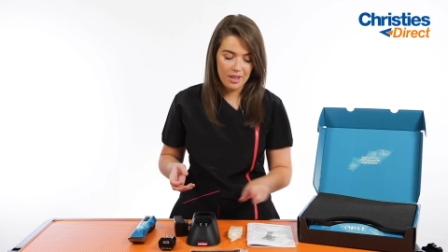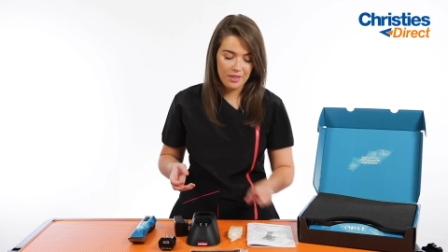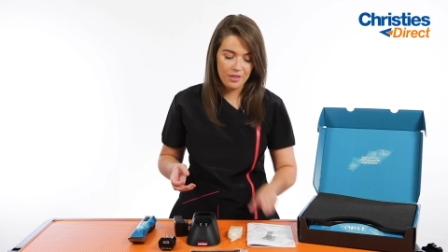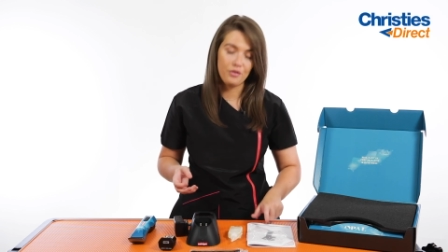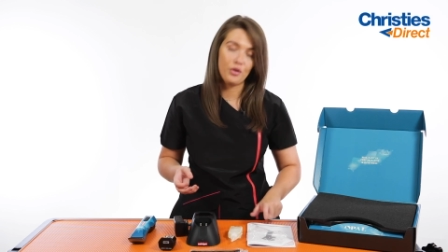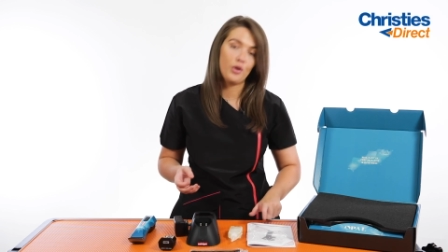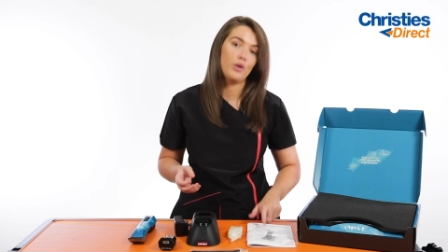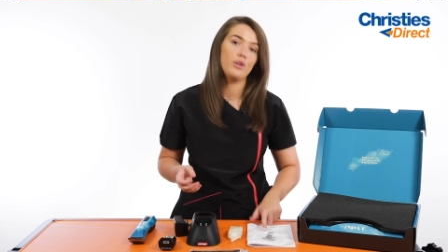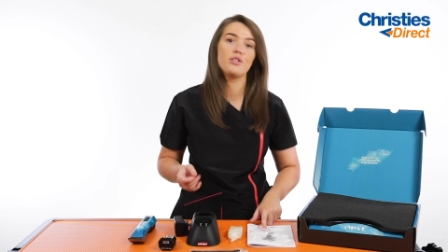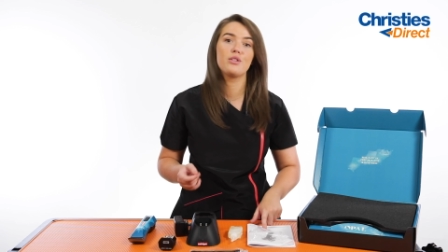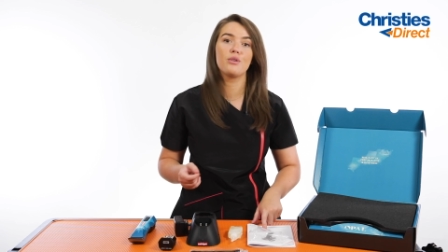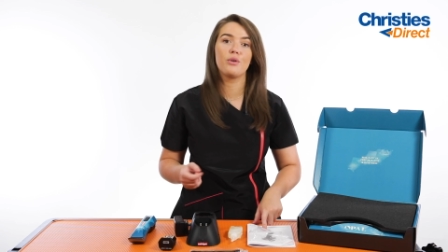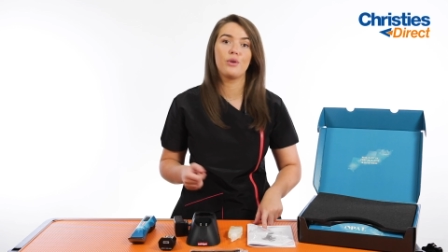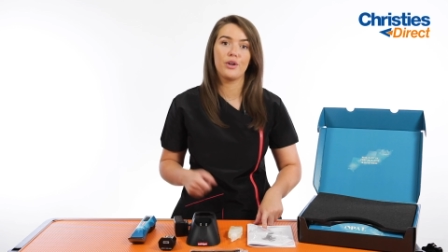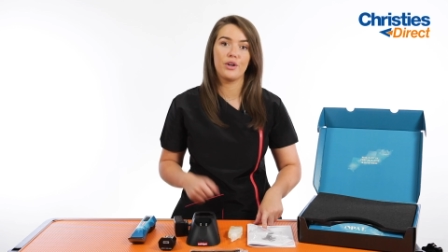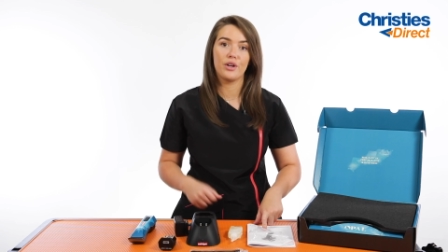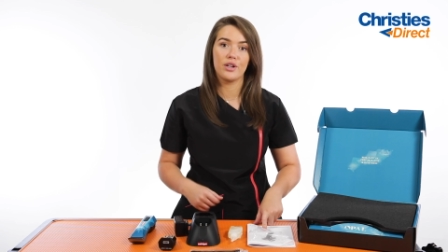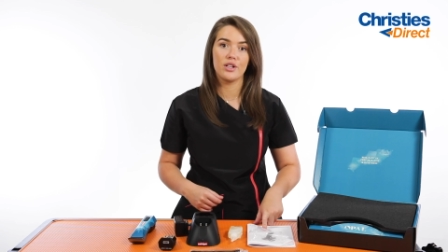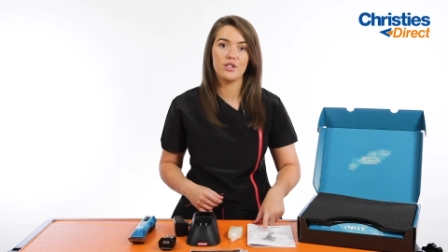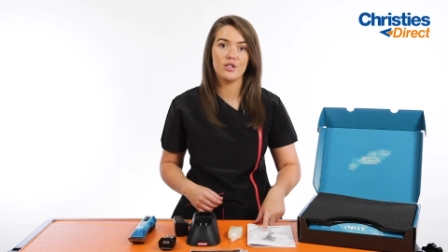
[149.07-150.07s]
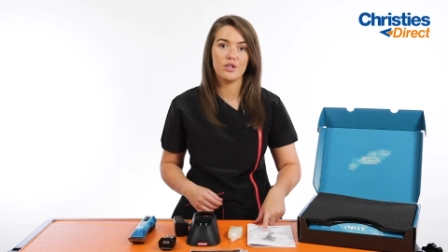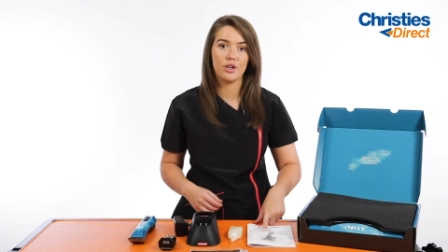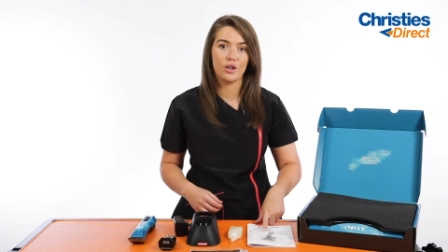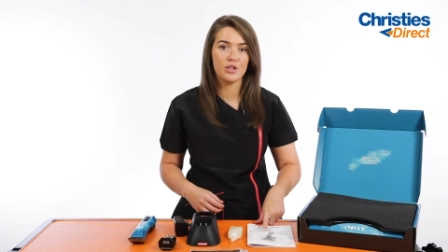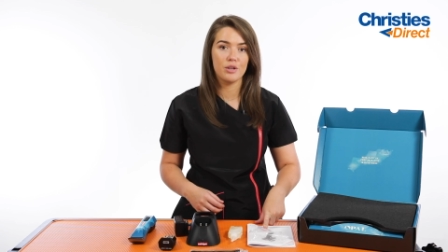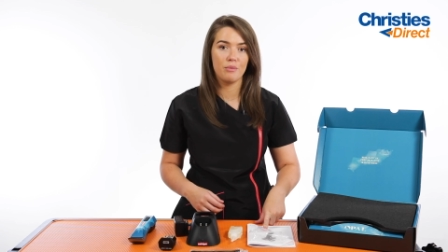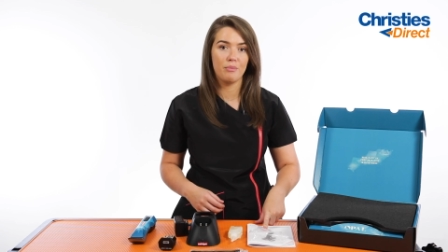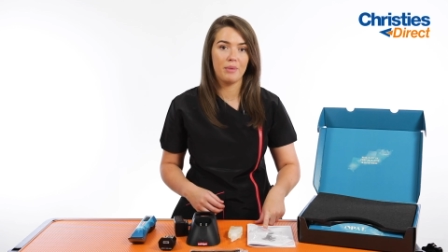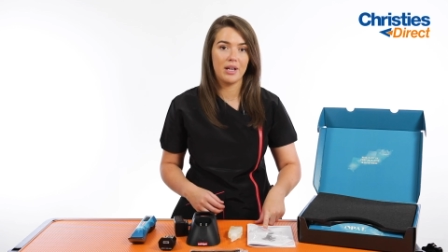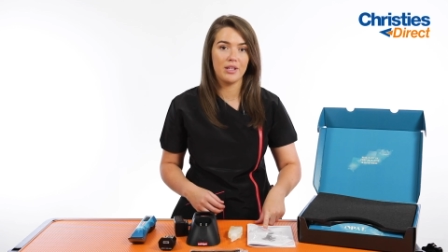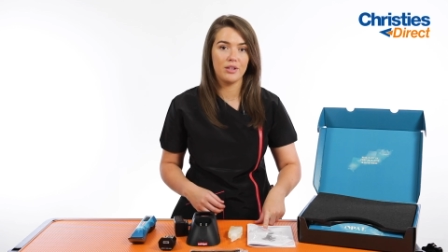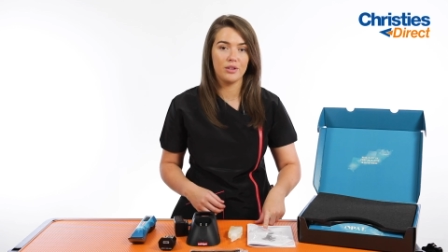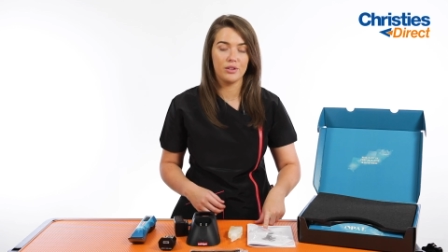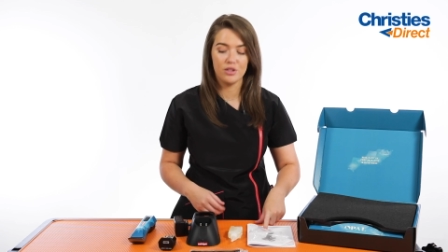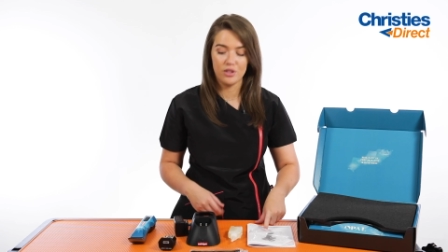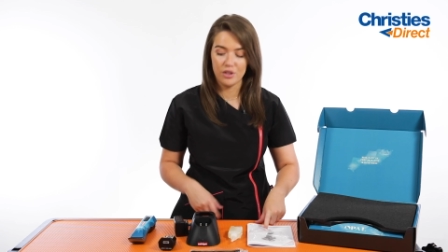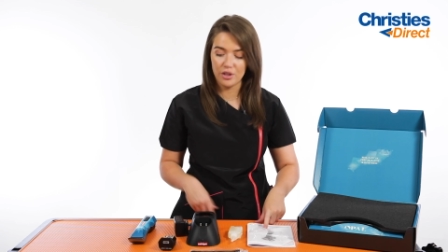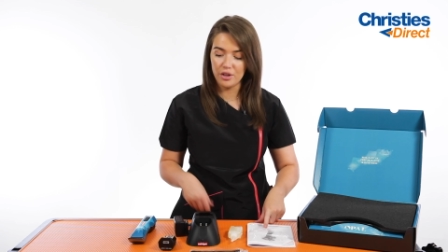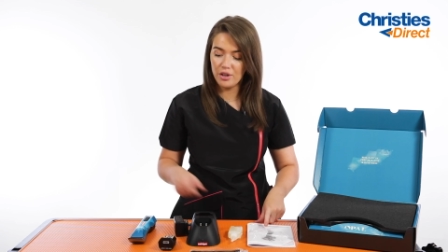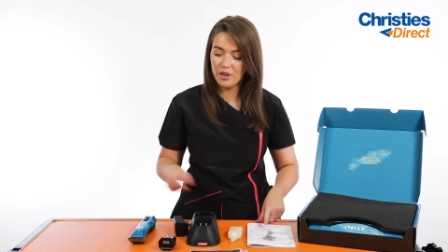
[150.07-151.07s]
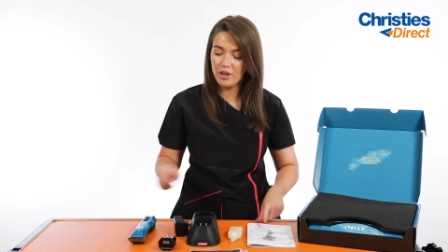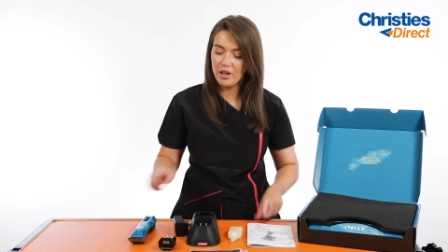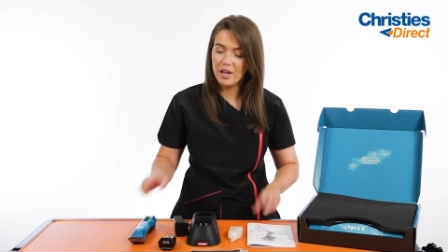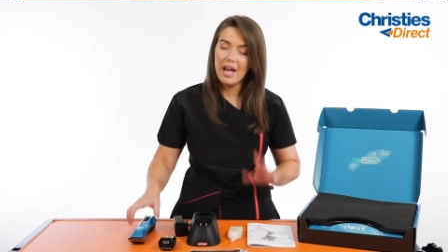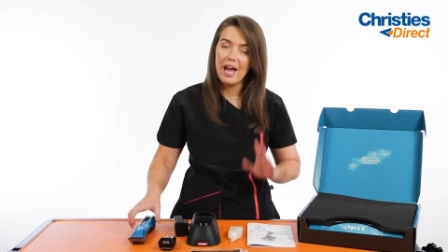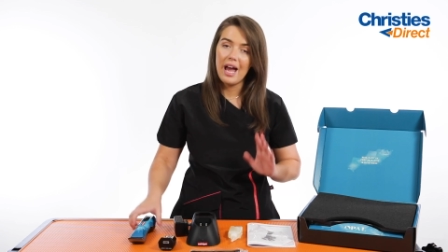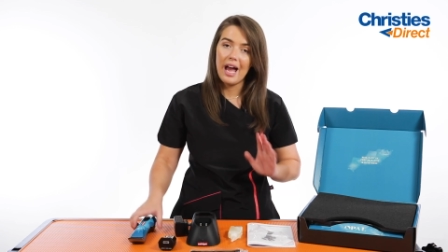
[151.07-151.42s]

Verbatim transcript: You've also got your instruction manual too,